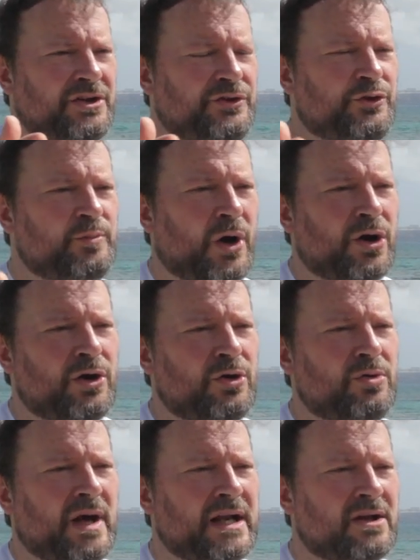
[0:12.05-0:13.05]

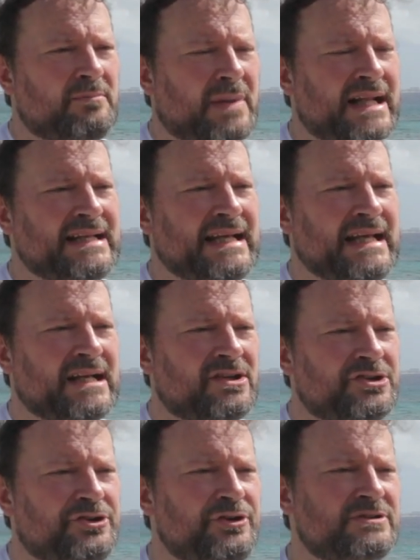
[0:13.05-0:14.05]
Tomorrow and on Monday and
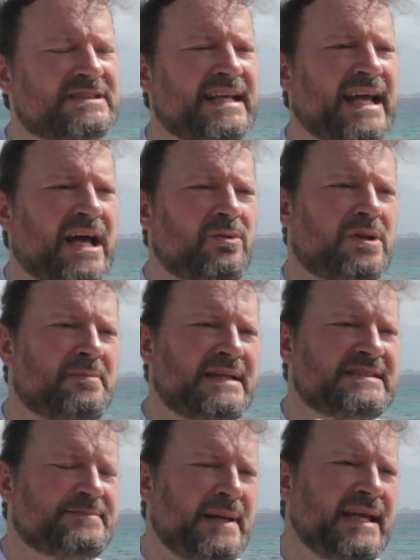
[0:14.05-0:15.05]
on Tuesday, I will
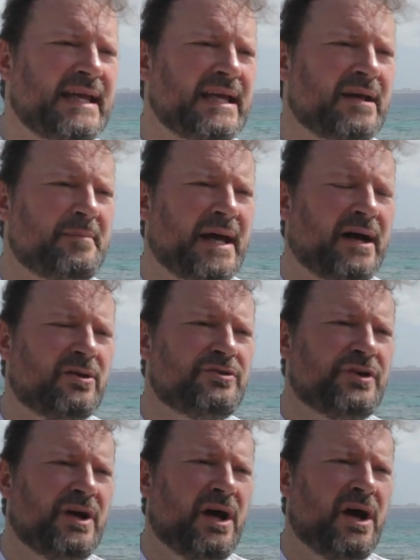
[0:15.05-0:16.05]
be speaking about